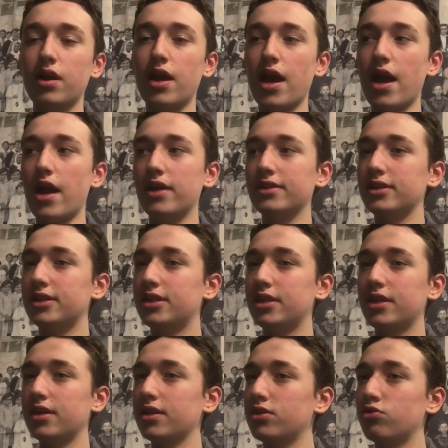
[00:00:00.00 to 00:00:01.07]
And
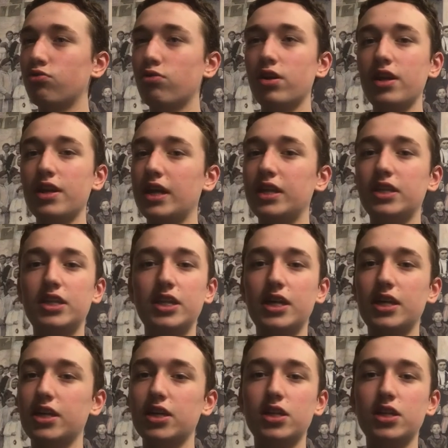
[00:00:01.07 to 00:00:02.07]
2019